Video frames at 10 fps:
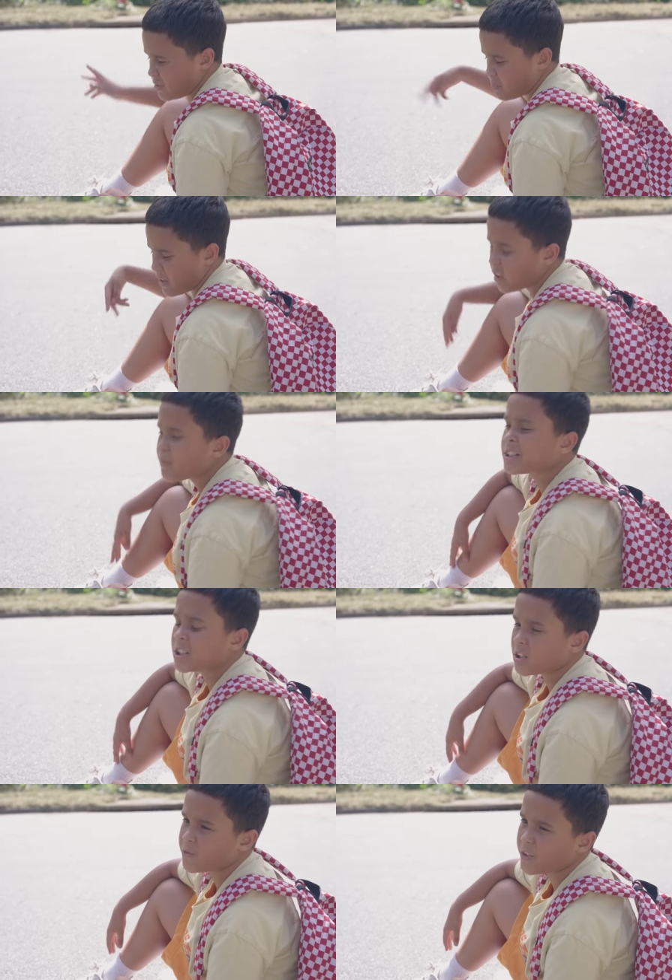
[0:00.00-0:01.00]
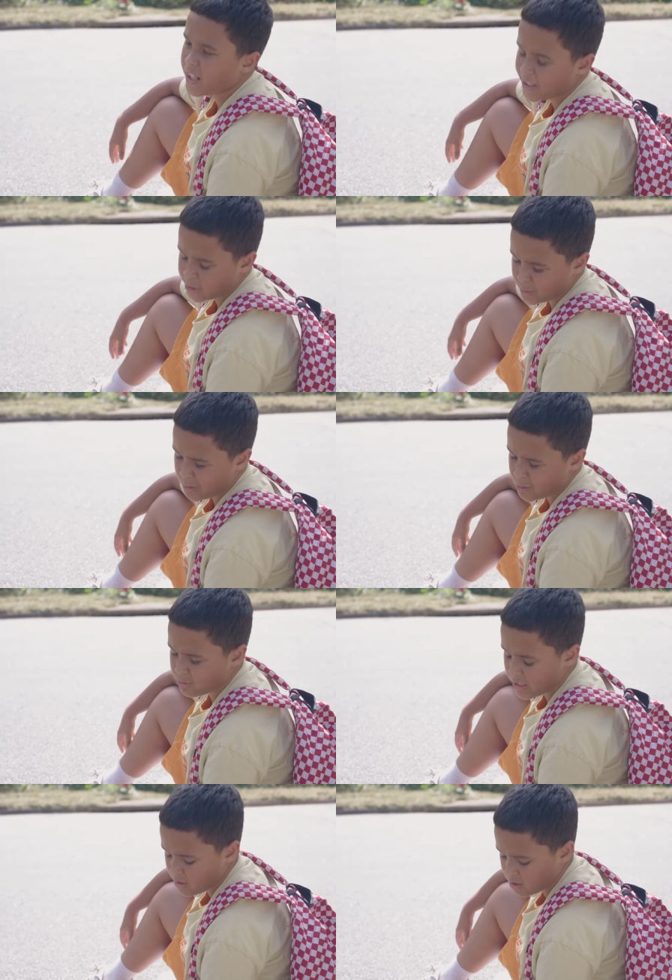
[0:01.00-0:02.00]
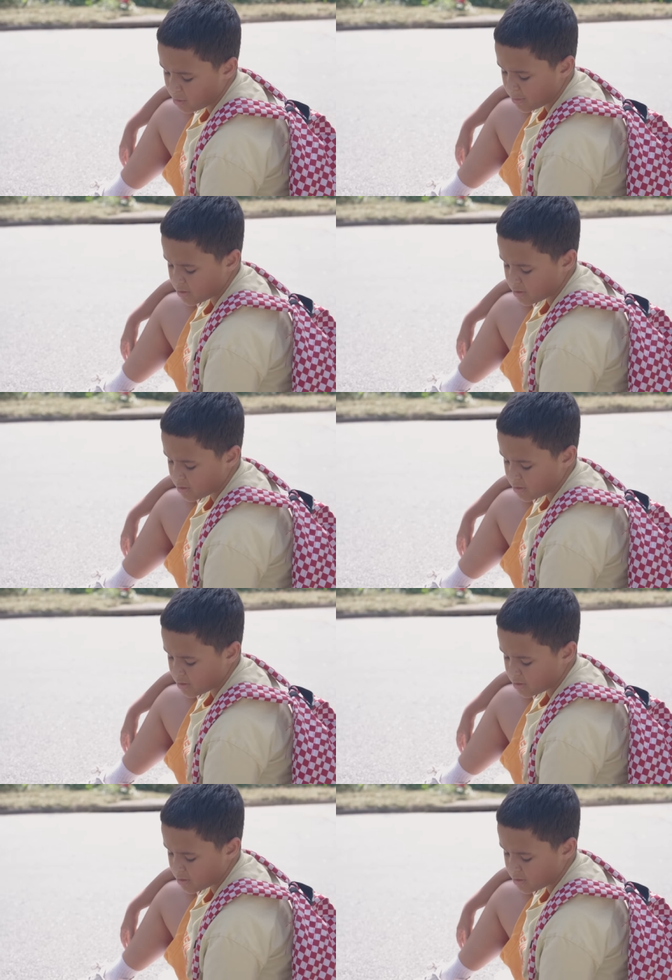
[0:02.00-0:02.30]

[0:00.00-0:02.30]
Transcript: Man, anybody trying to finesse you? Got no candy, bro?